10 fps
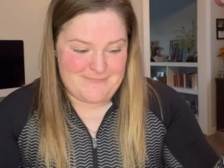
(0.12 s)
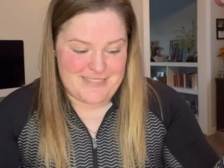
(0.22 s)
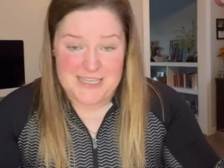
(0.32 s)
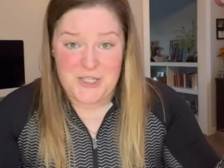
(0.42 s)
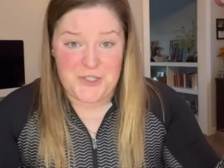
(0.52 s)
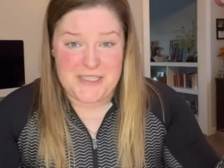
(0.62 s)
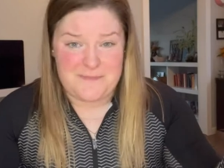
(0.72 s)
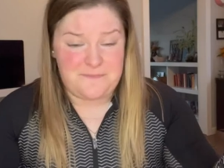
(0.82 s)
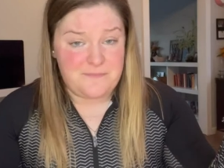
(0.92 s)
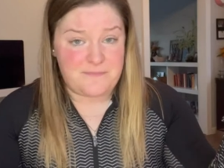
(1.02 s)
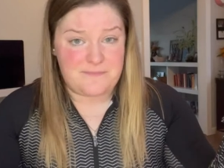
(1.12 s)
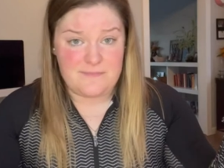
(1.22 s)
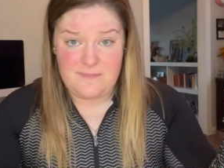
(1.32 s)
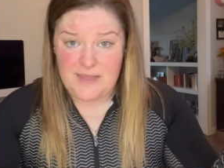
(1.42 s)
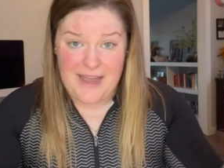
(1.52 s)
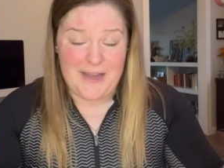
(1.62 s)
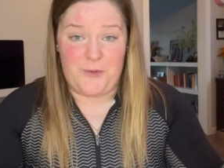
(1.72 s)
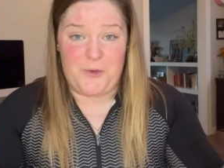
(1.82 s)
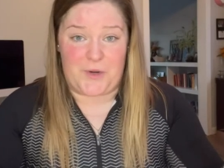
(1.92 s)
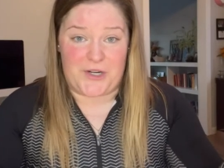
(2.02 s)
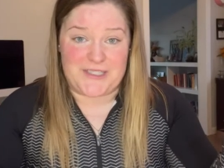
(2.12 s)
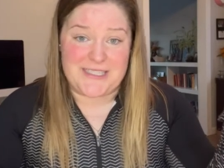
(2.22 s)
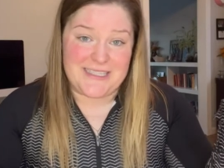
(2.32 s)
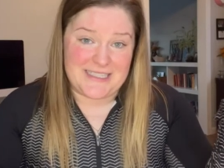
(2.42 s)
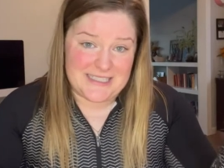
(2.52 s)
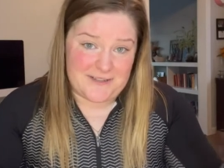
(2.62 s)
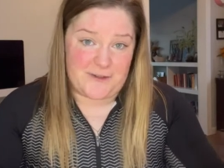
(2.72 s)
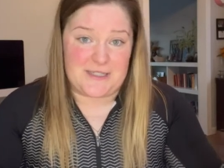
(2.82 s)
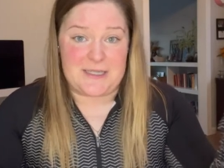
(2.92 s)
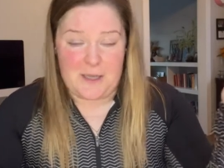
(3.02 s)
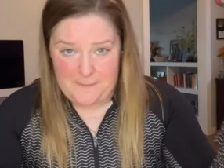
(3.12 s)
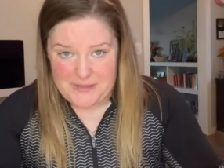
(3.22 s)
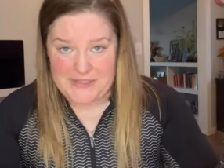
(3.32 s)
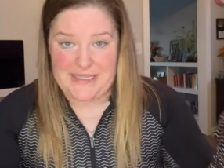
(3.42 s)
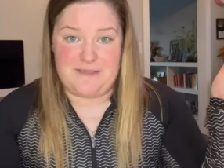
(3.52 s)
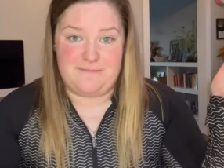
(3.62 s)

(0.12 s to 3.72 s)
Essentially, I own the words different ability.